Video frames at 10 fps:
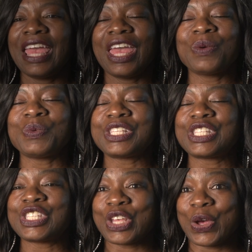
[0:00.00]
It was
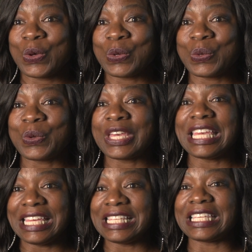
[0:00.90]
so
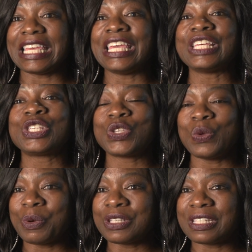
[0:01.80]
easy,
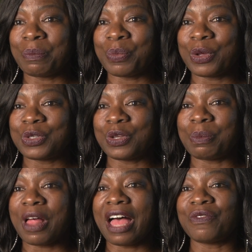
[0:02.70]
super simple to
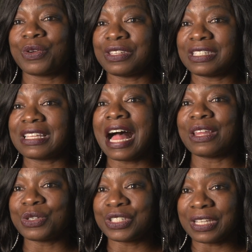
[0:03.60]
apply for the
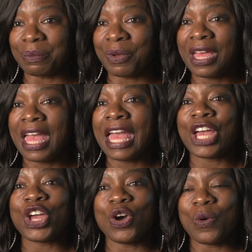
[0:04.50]
scholarship.
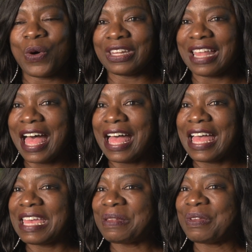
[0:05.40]
Go
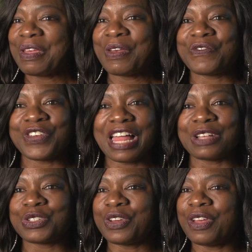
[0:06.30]
online, fill
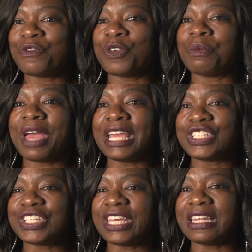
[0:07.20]
out your
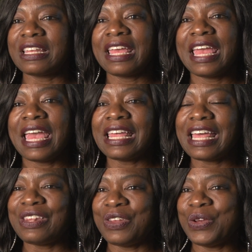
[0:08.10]
information, and
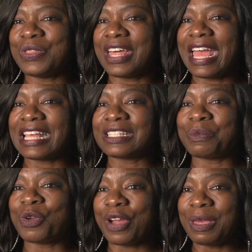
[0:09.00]
I knew that I had
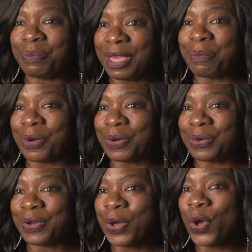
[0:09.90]
some great
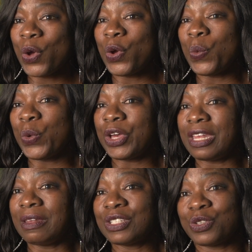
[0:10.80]
people who
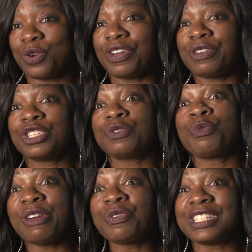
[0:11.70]
would serve as
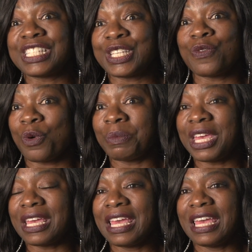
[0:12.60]
references for
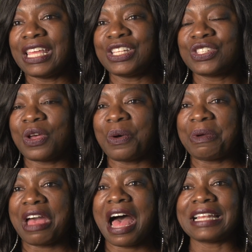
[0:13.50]
me. And
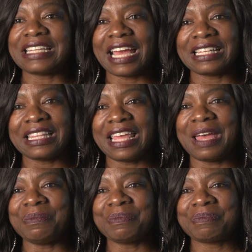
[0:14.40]
so contacted
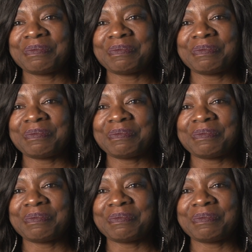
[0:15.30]
them,